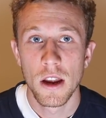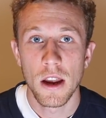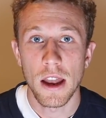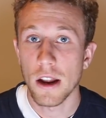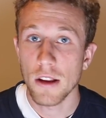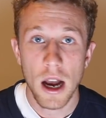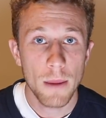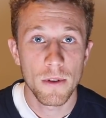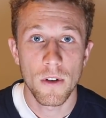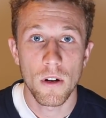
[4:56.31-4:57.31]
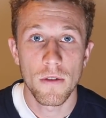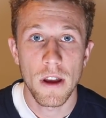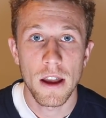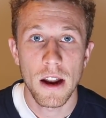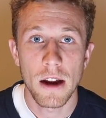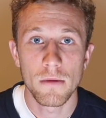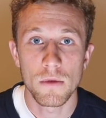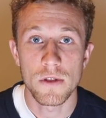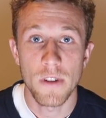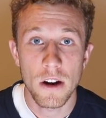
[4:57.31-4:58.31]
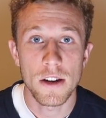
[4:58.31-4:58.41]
And on top of all of that, I was very